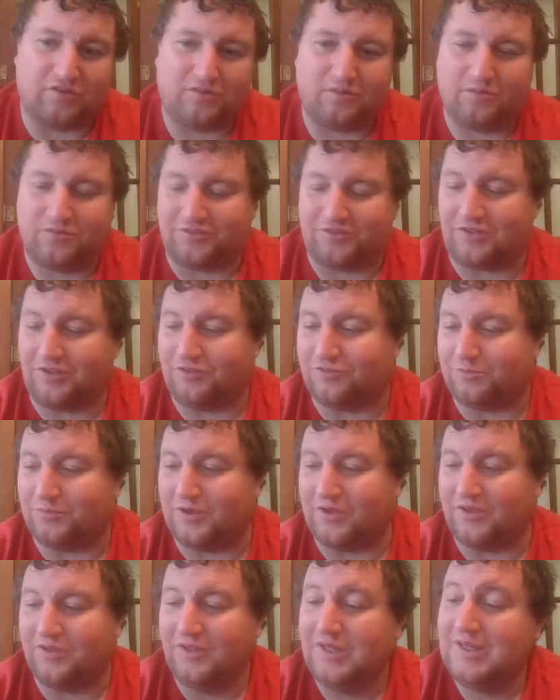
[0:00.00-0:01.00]
excuse
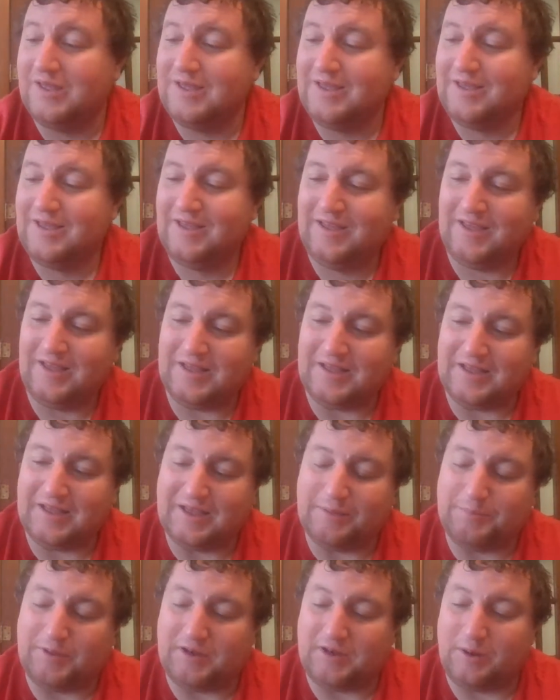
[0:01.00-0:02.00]
me.
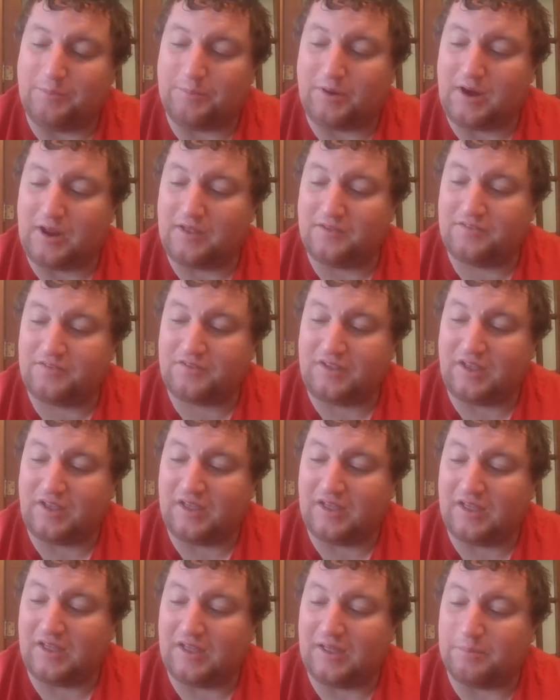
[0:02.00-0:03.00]
But
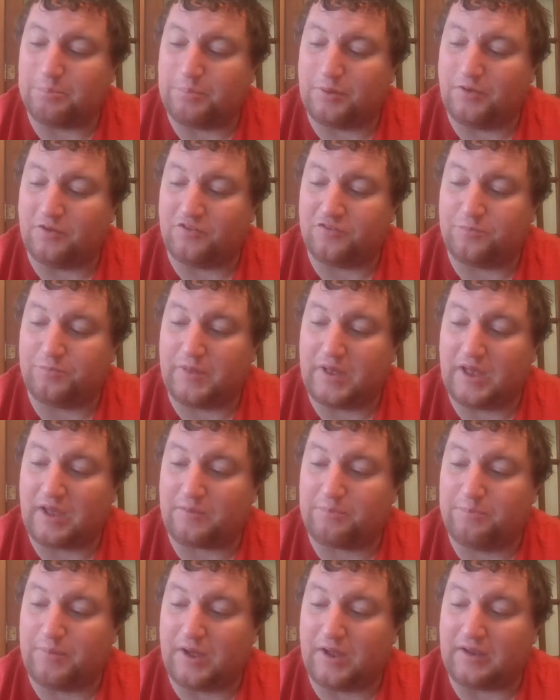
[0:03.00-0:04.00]
Nebraska pushed
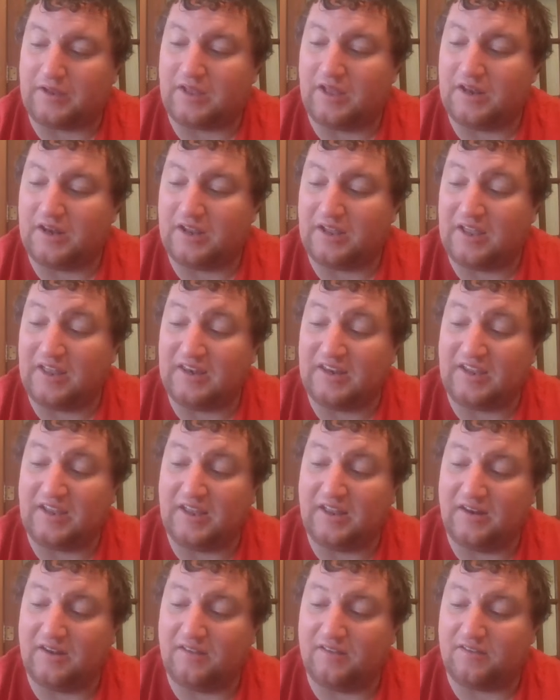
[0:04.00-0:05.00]
back by cutting
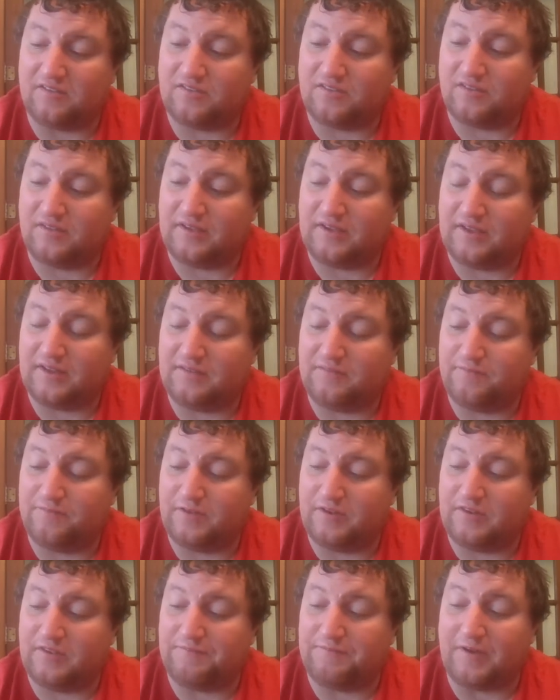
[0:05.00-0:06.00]
Indiana's lead
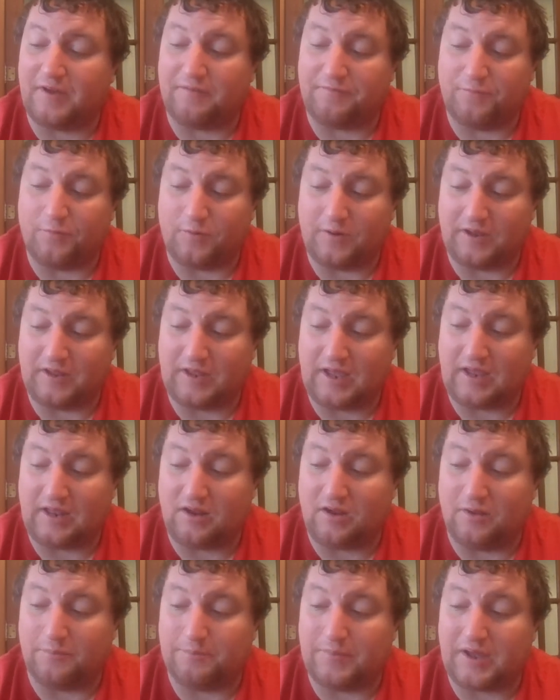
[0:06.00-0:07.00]

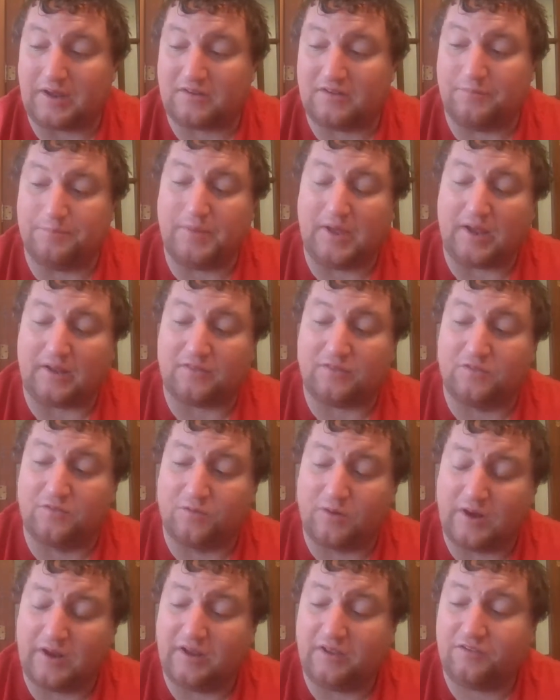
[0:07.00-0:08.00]
55-48 on back-to-back
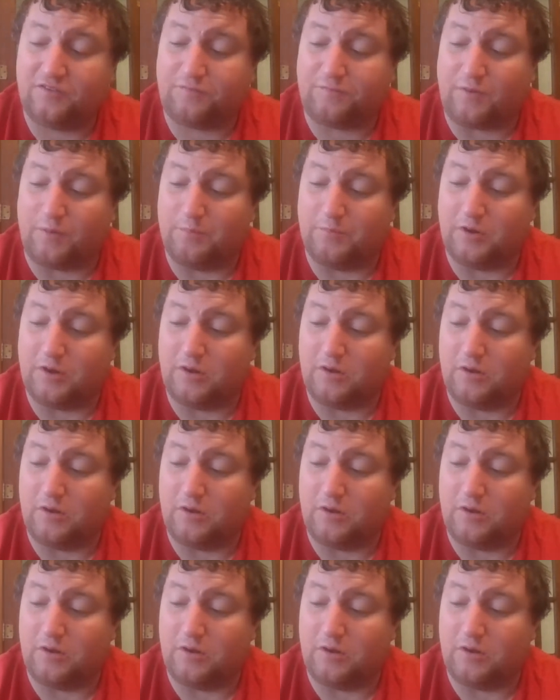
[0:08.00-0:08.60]
threes from